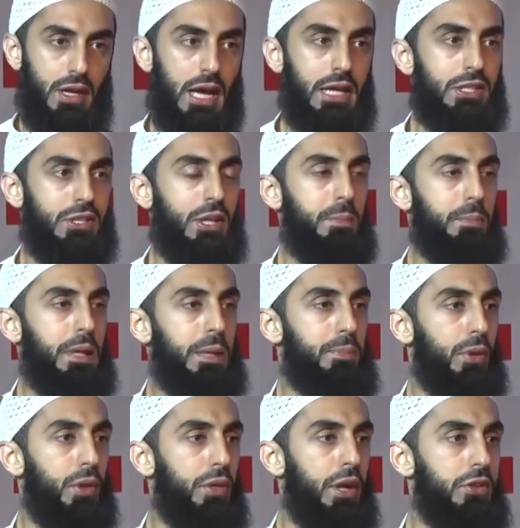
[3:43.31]
And some
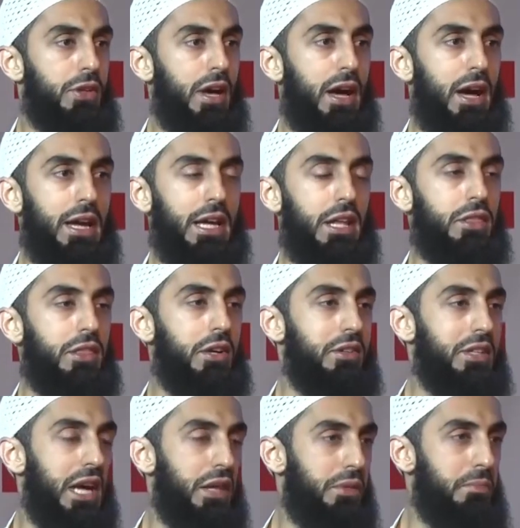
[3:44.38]
people, they die and their
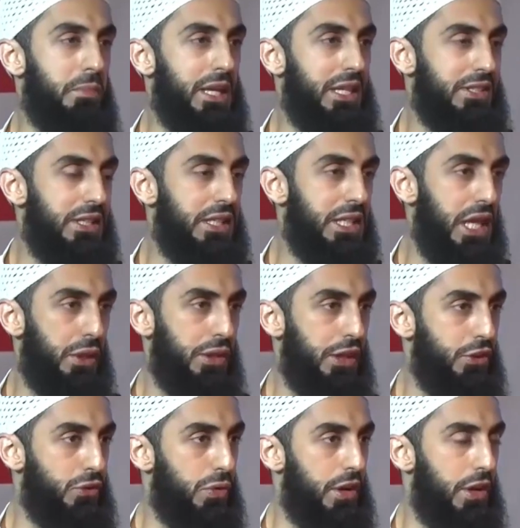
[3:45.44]
death means
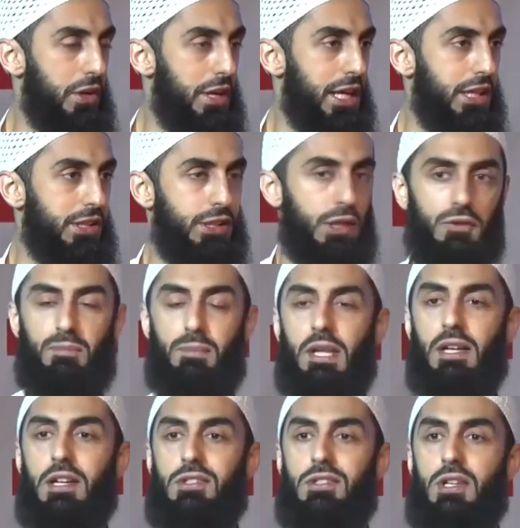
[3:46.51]
nothing to their negative
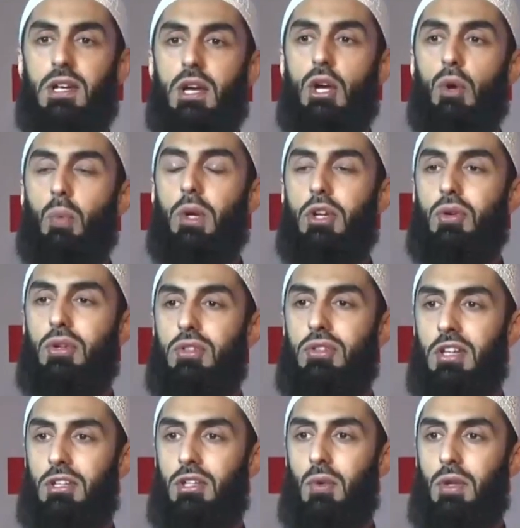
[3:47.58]
because we
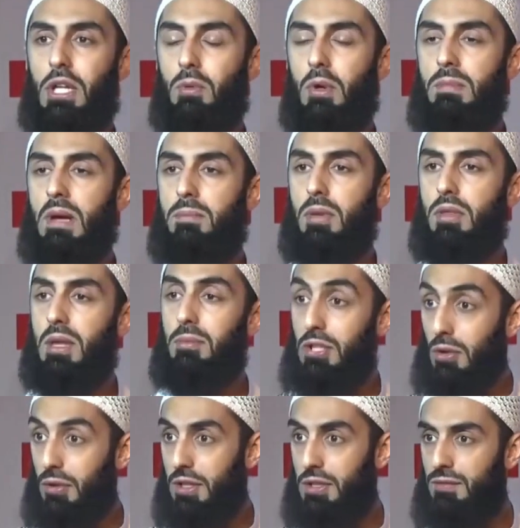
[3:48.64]
continually remember them
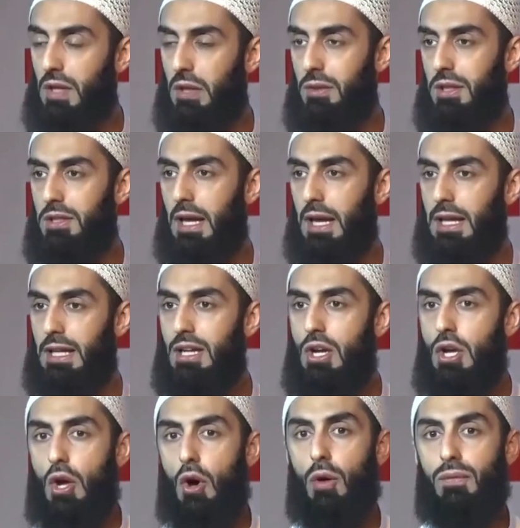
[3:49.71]
till this very day
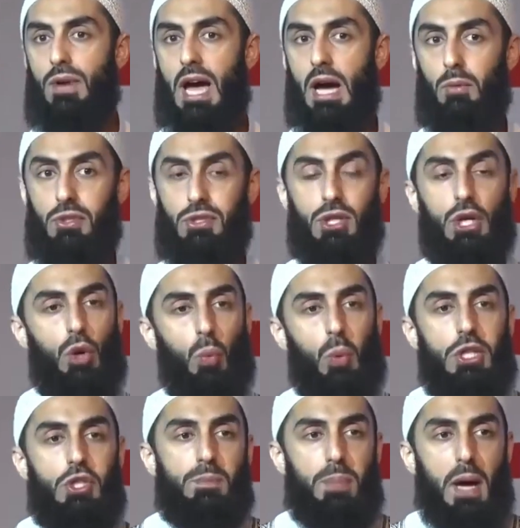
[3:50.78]
of ours.
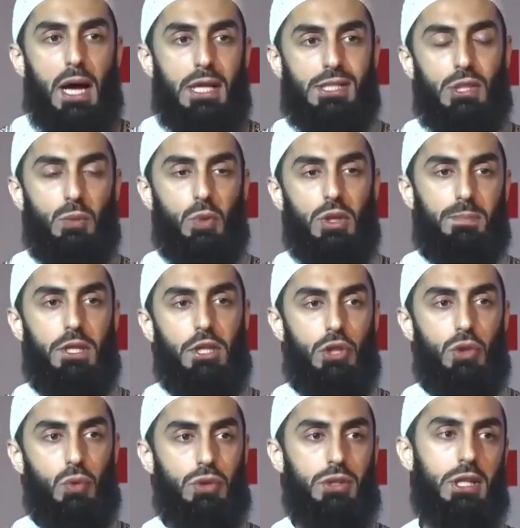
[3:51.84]
Which person will be
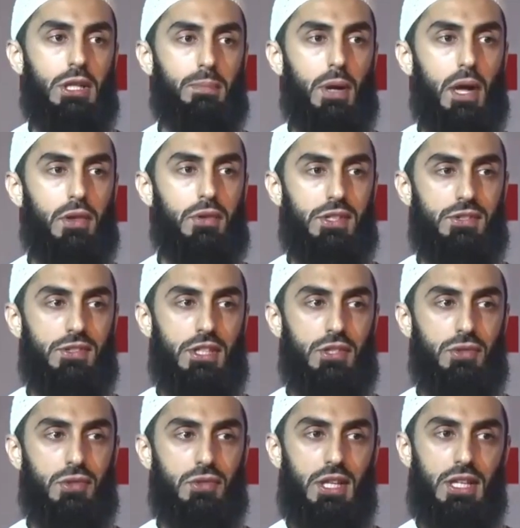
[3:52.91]
you, dear brothers and
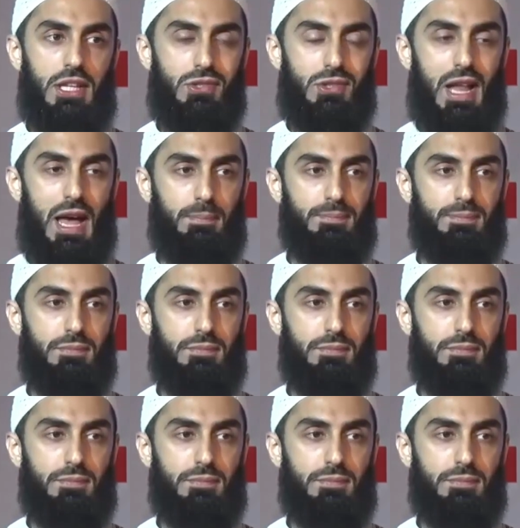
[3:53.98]
sisters in Islam?